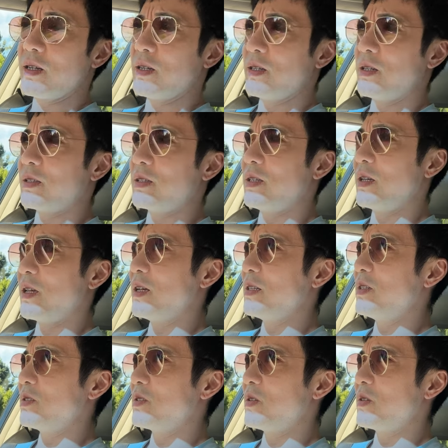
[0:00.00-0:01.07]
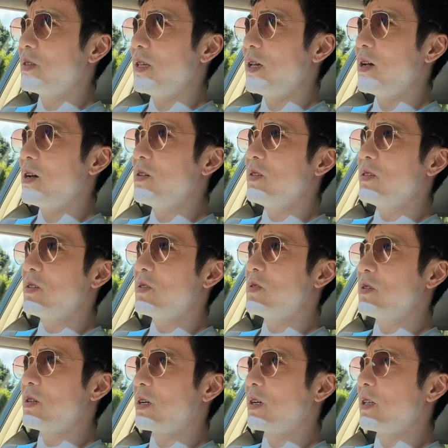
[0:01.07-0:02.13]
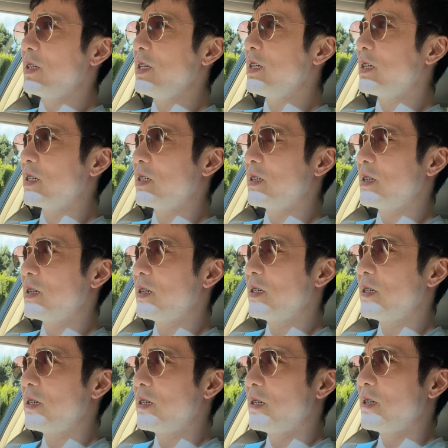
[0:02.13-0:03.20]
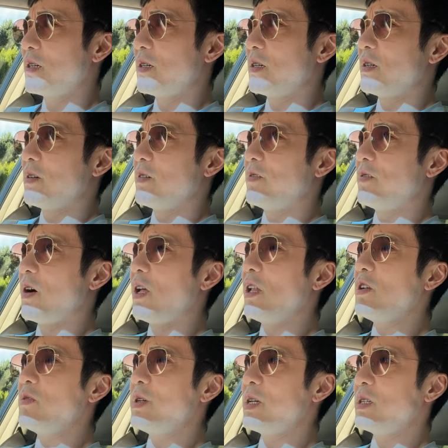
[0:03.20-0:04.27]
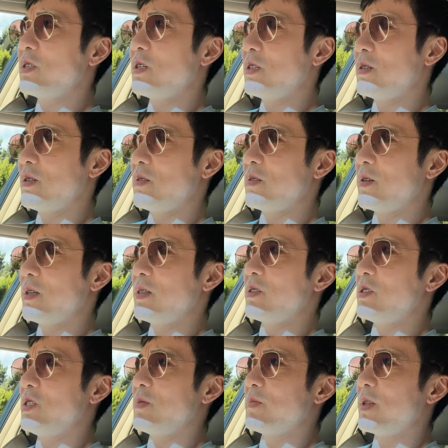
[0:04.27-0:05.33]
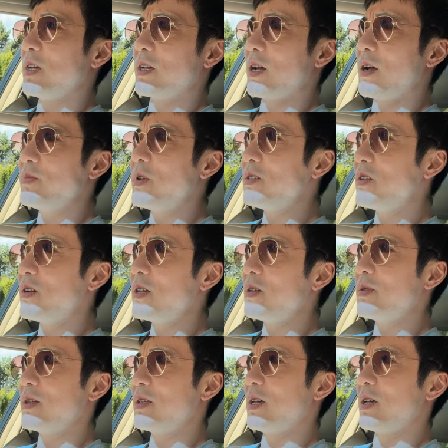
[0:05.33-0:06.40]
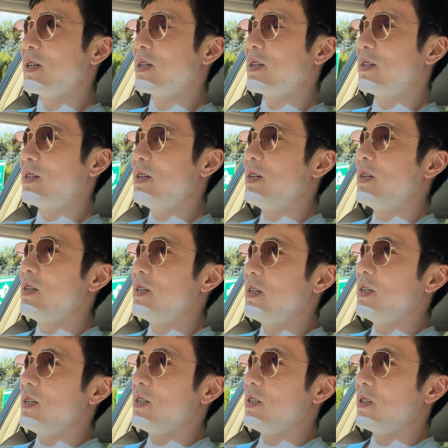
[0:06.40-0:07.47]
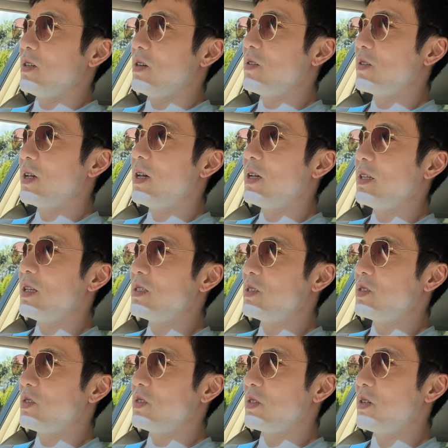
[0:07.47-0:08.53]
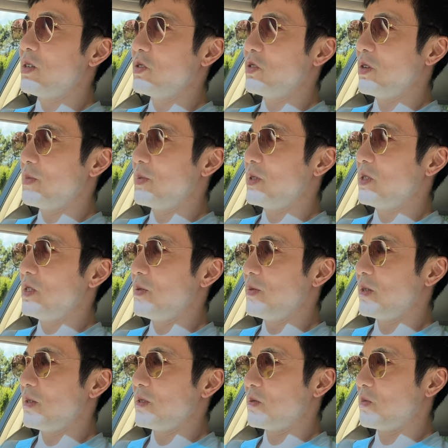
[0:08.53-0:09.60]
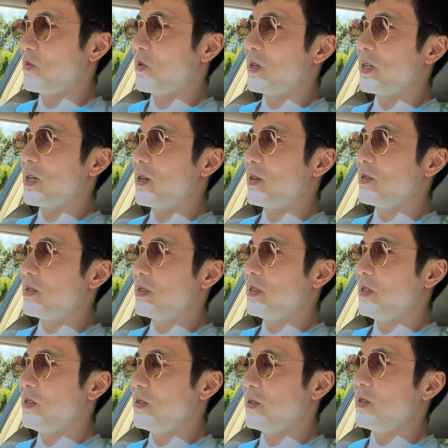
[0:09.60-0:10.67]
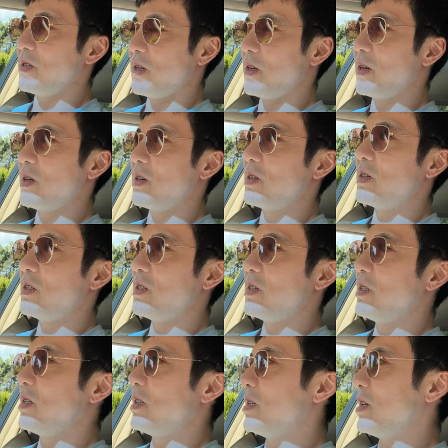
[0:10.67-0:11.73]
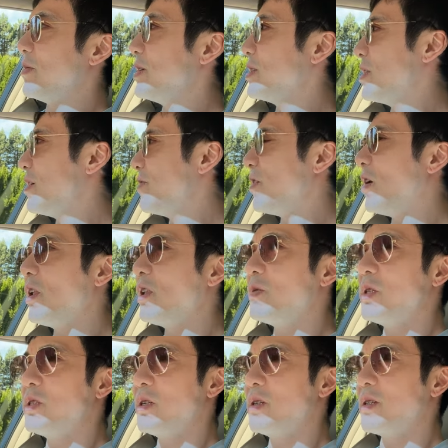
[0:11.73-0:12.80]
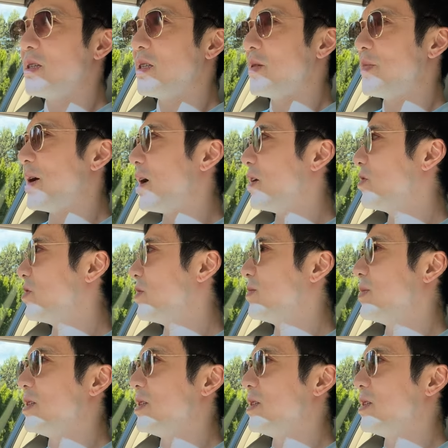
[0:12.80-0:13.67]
Like they got their they own their own clique, following each other around the gym. Like I'm not talking about like, okay, let's all show up at the gym and let's work out here and there. I mean, they follow each other in the bathroom.